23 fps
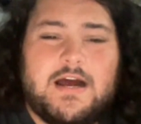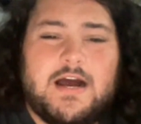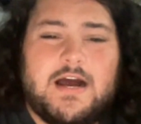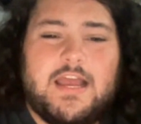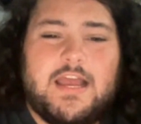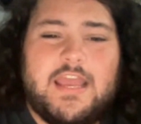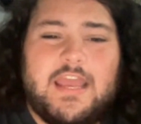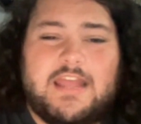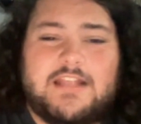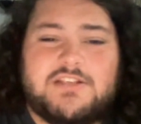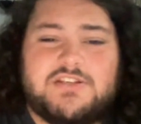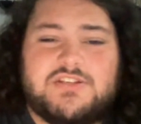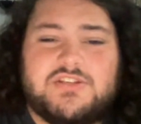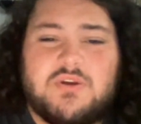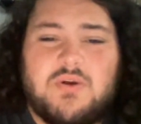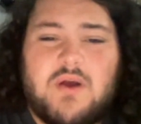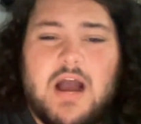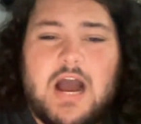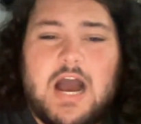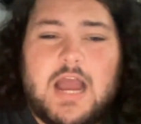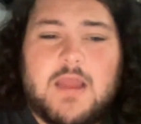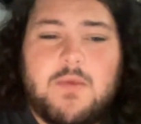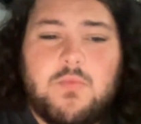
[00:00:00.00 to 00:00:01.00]
And
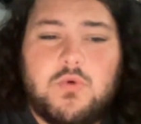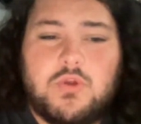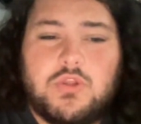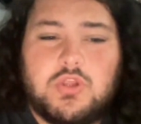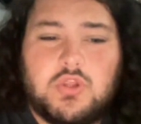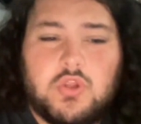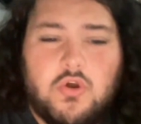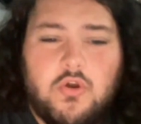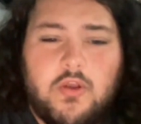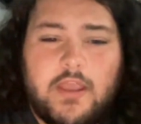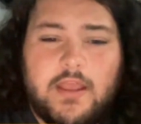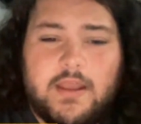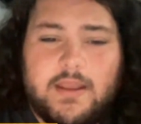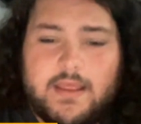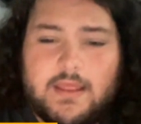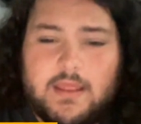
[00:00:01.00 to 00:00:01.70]
so I would look at